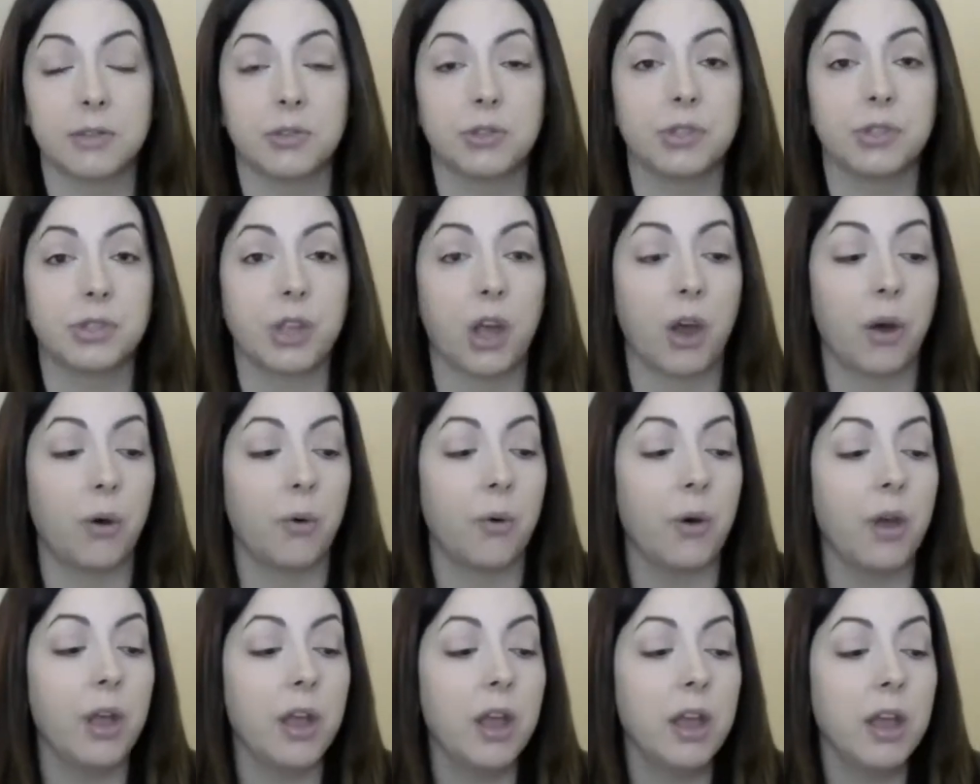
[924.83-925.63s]

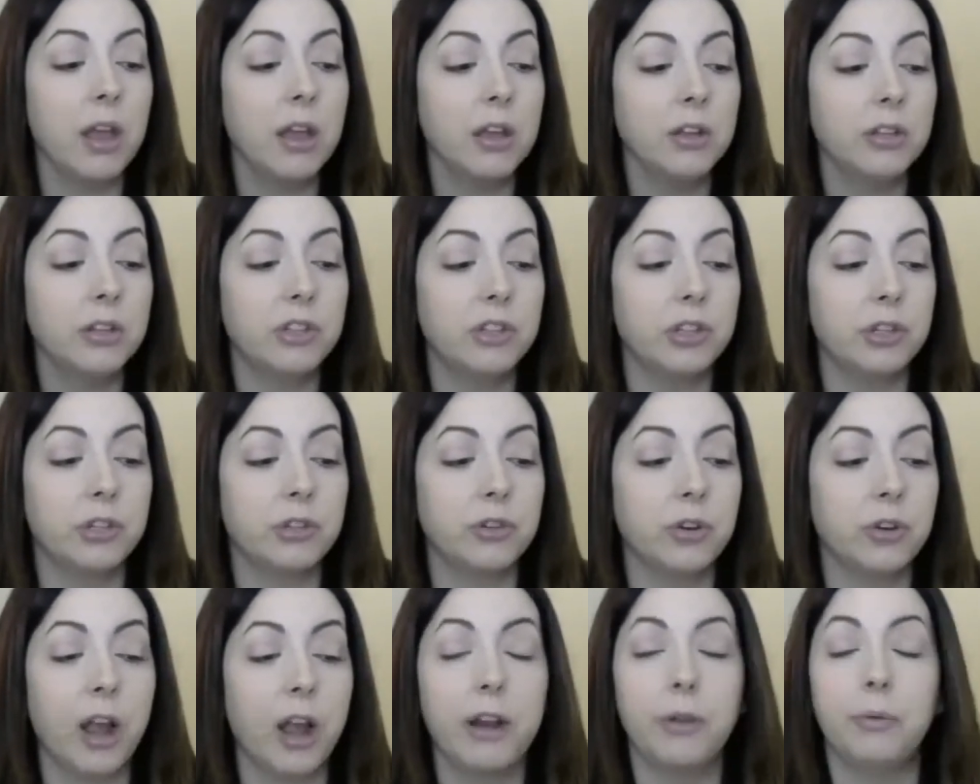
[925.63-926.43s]
So to
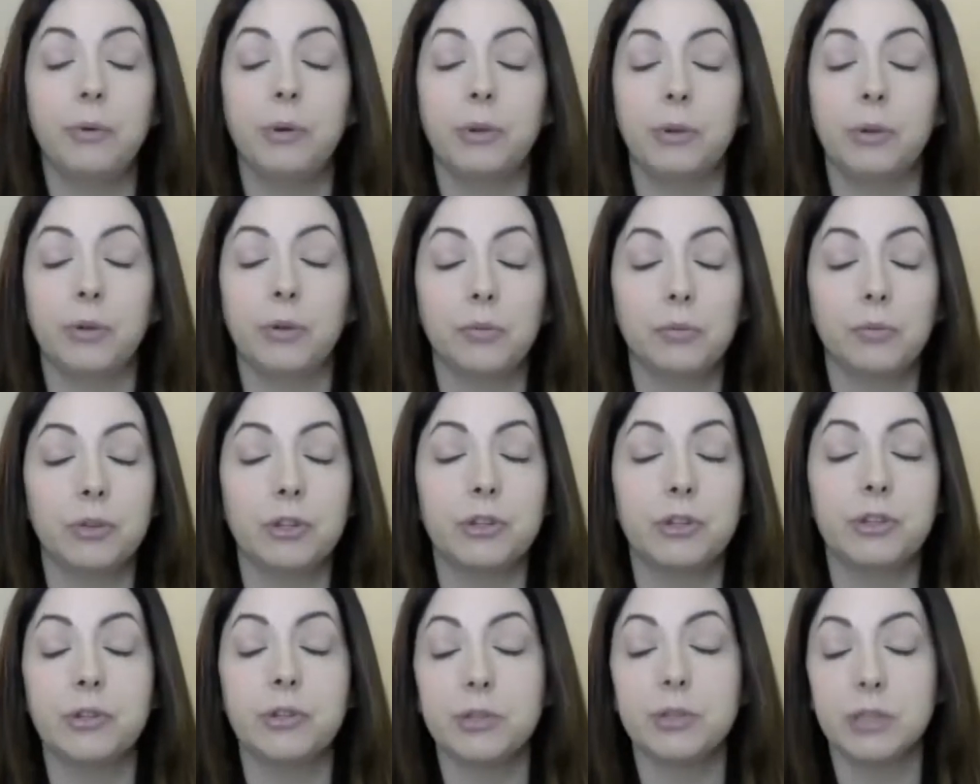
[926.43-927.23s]
try to
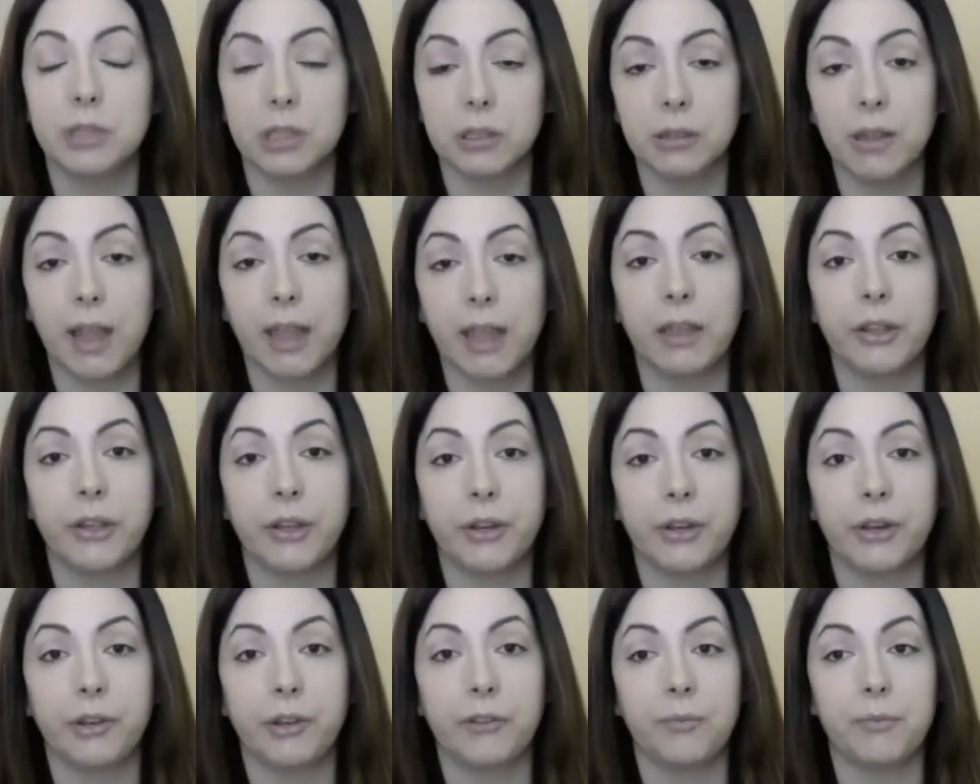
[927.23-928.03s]
reduce the
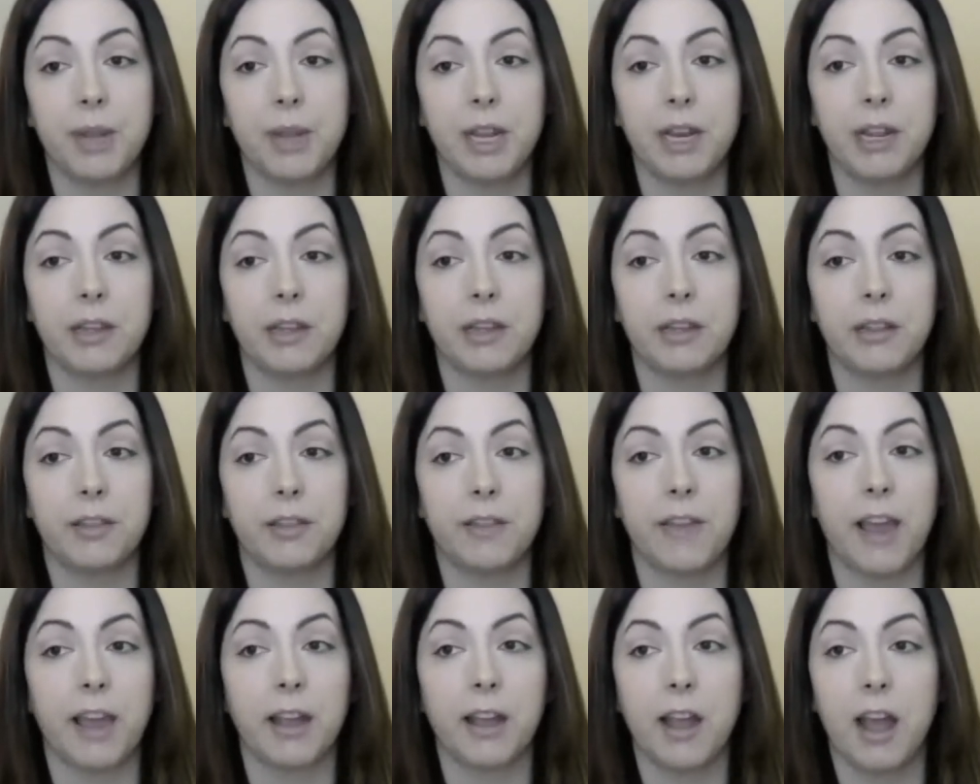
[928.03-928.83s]
likelihood of meeting
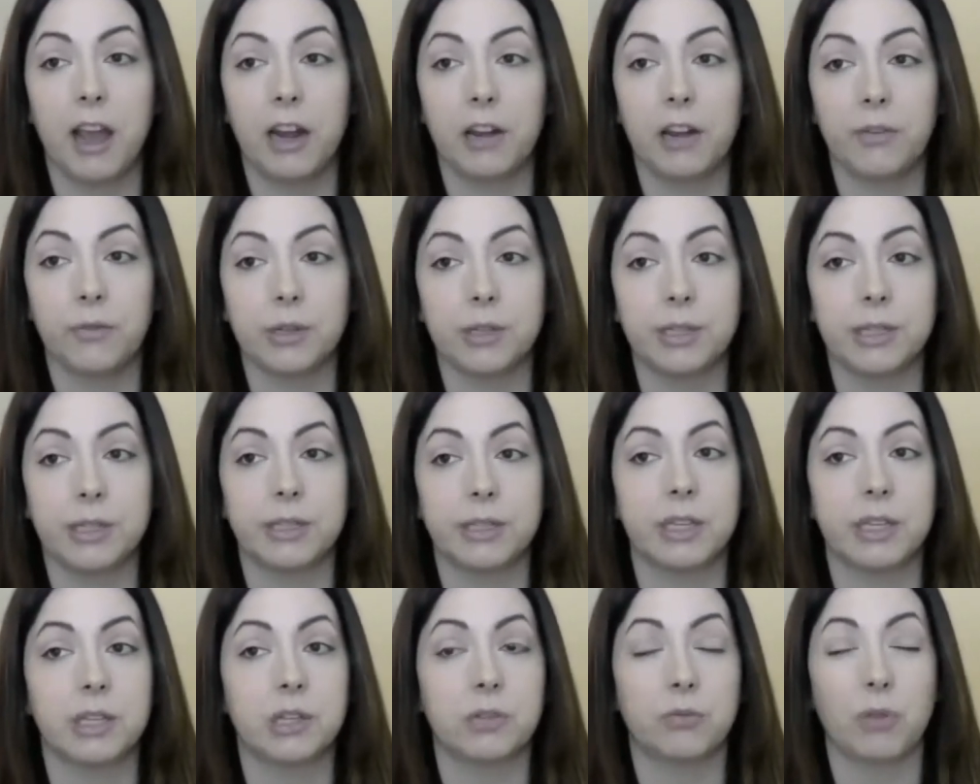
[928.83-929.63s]
that kind of
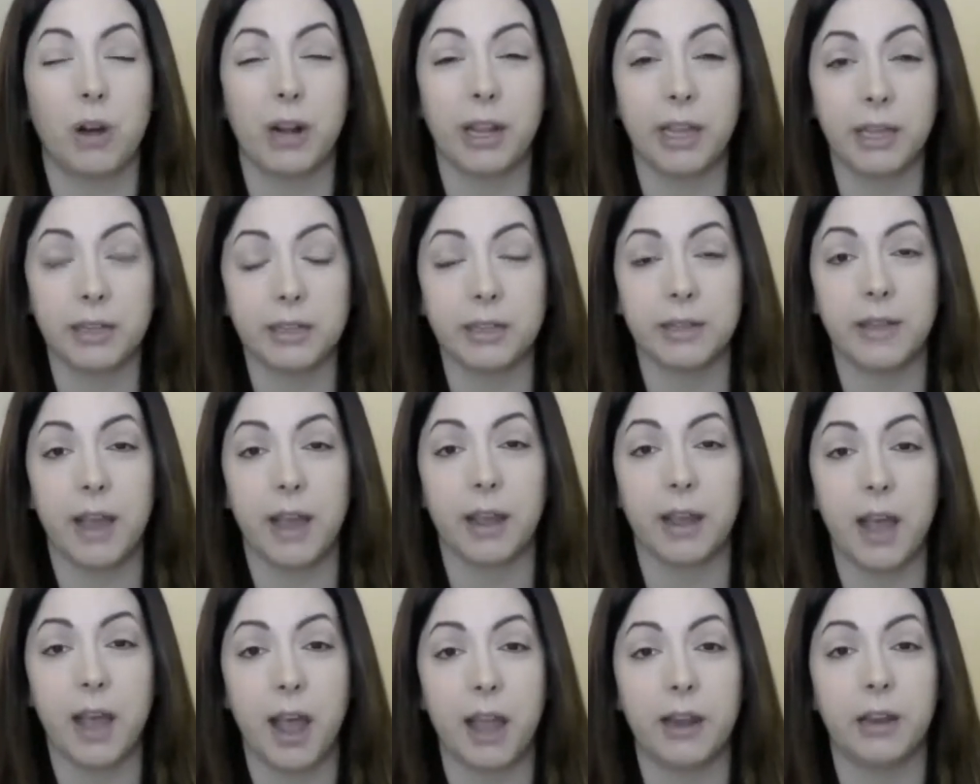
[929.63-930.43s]
resistance, running into
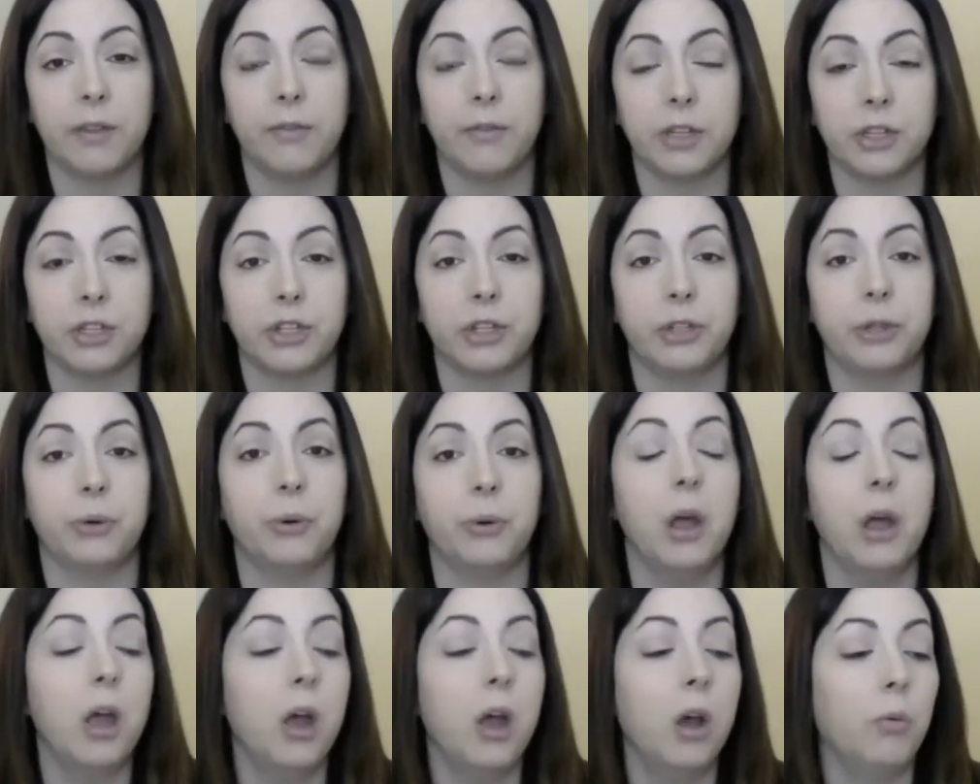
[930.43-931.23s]
that kind of issue,
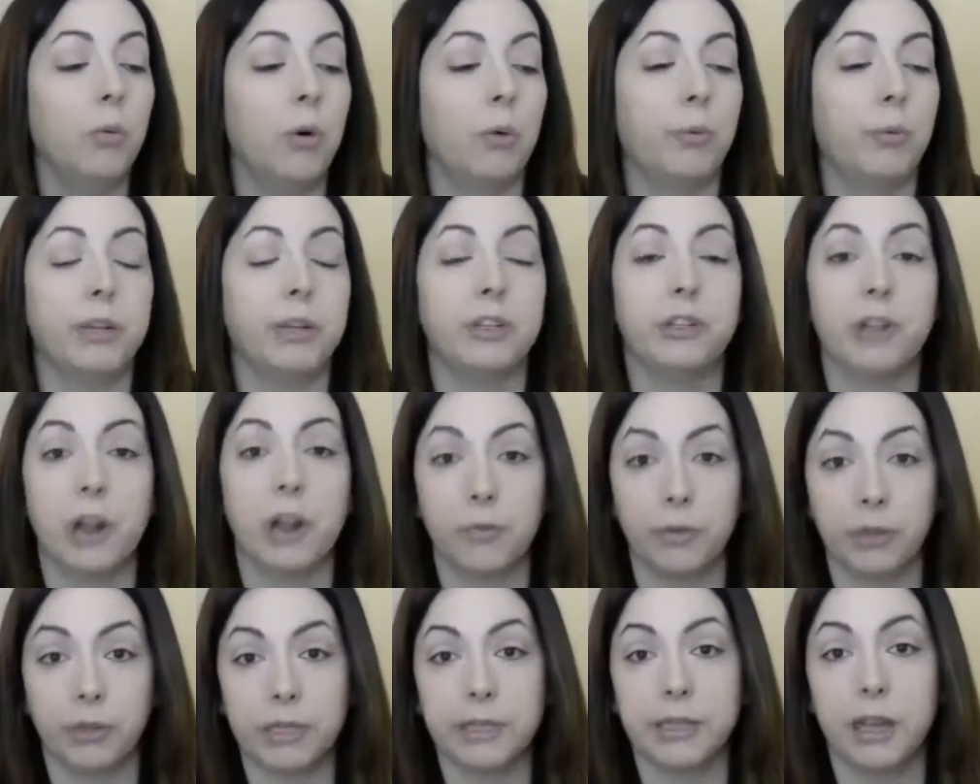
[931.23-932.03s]
what we
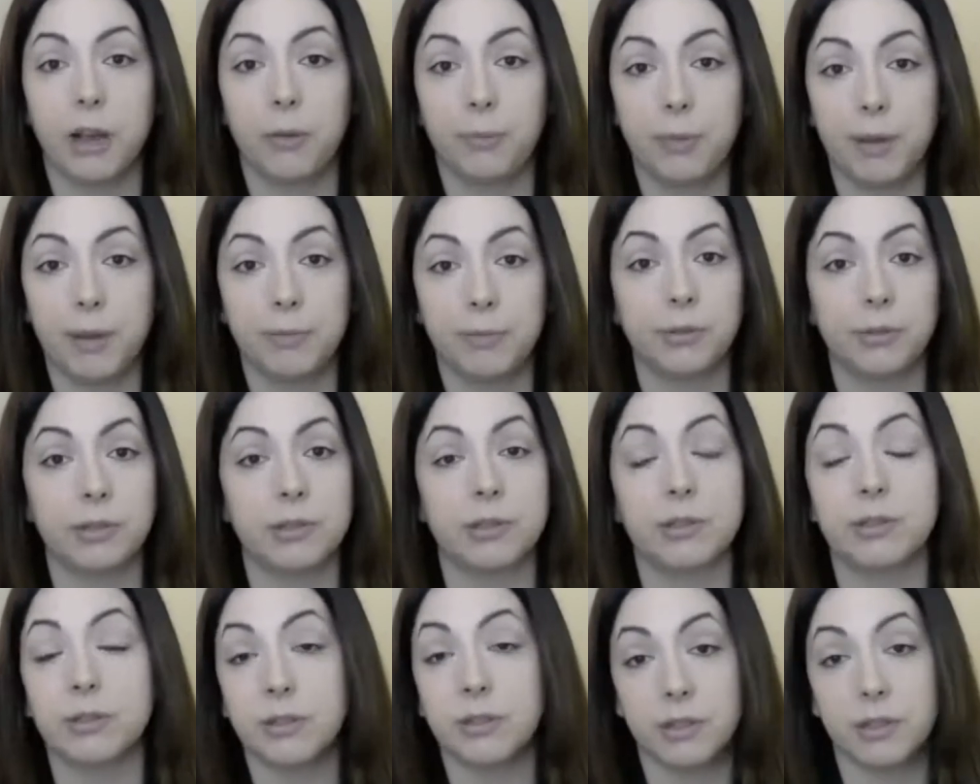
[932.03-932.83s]
generally tell people
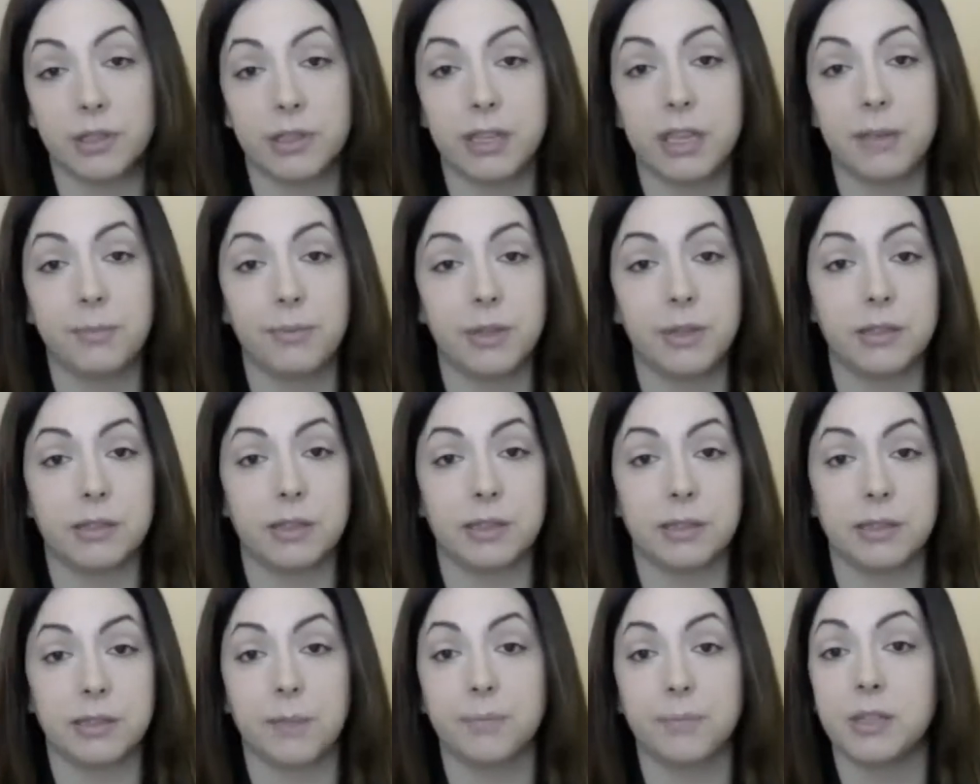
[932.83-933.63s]
is to keep these
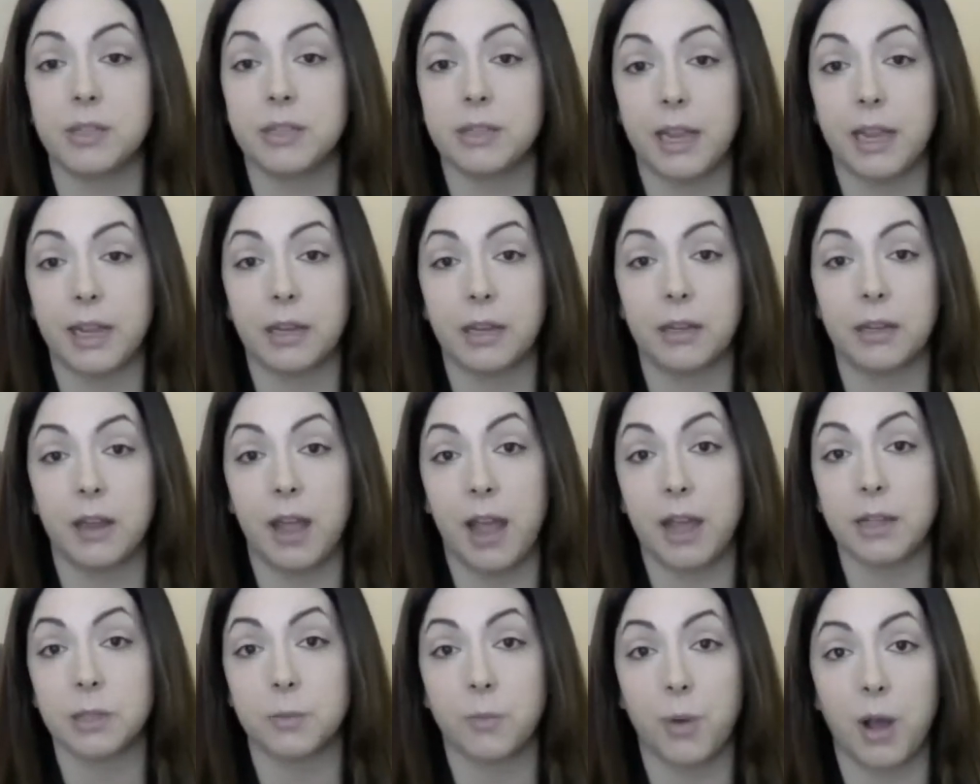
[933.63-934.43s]
as up to date
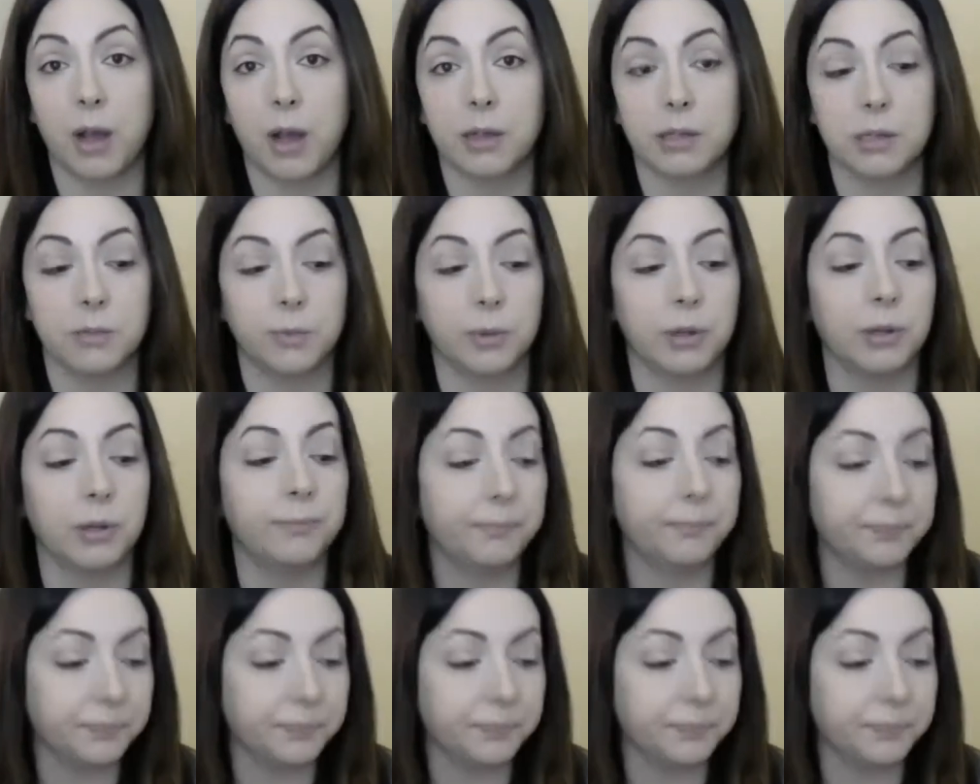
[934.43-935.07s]
as possible.